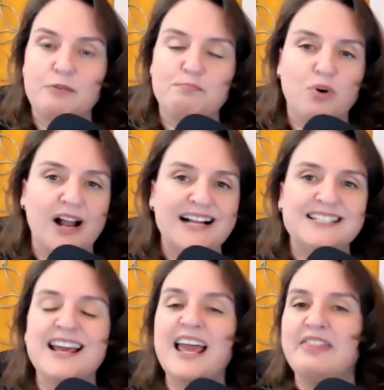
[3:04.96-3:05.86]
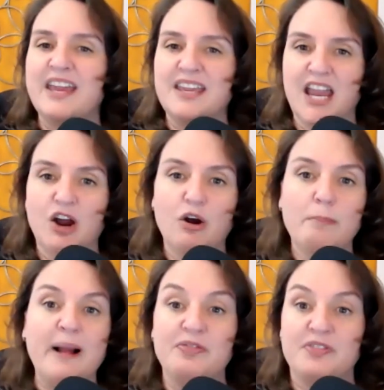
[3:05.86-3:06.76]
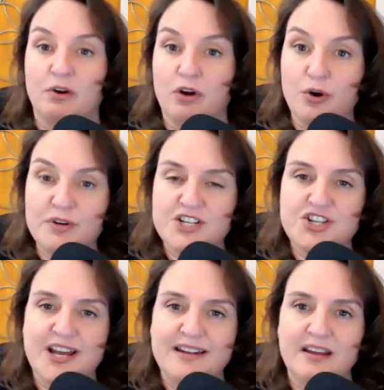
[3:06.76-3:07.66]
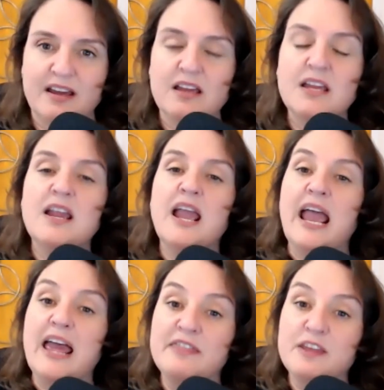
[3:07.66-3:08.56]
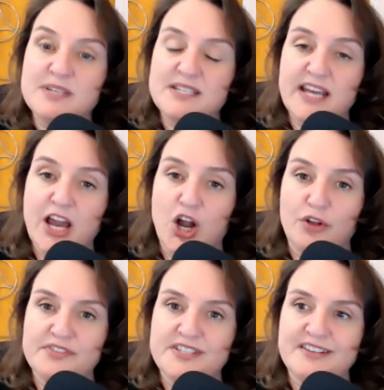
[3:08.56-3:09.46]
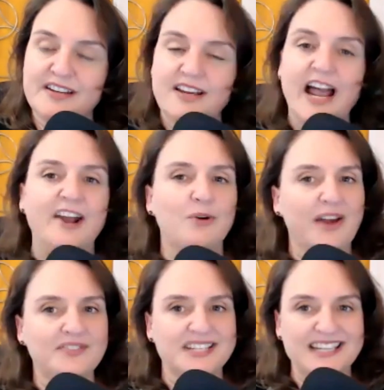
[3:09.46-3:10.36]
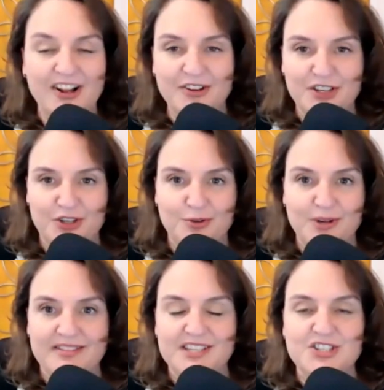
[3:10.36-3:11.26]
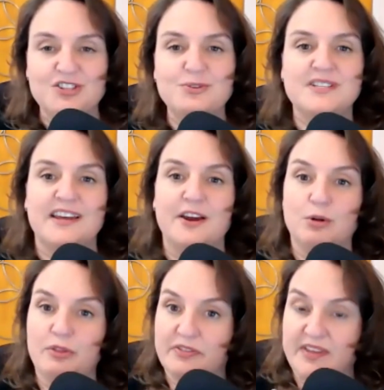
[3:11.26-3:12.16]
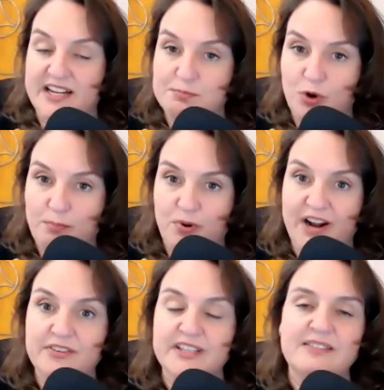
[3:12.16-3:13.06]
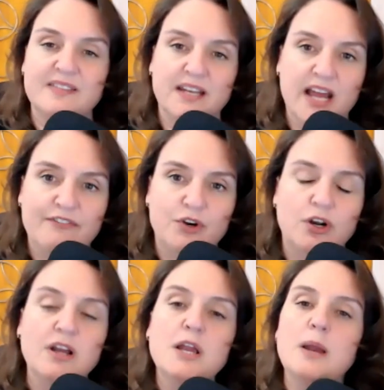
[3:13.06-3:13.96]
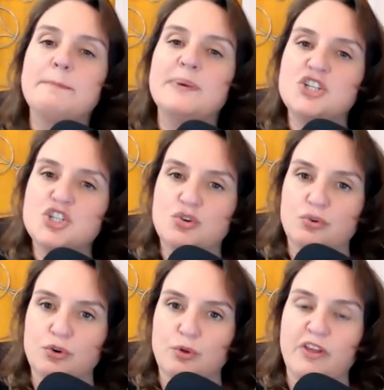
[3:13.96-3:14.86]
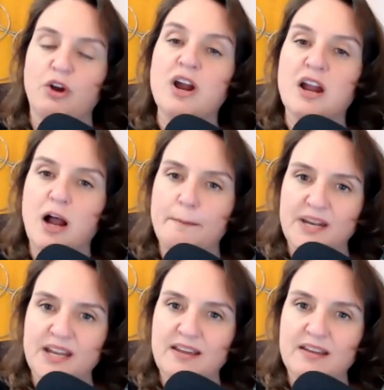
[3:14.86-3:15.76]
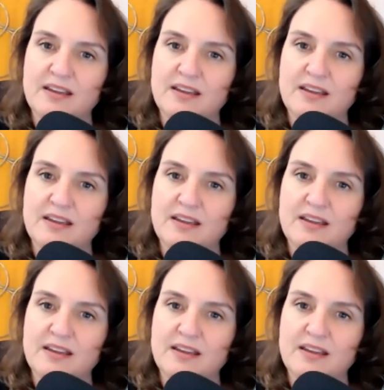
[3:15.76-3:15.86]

the press, they care about their own agenda and themselves. I don't have to tell you in this news cycle that that's more prevalent than ever, but it's true. They're a company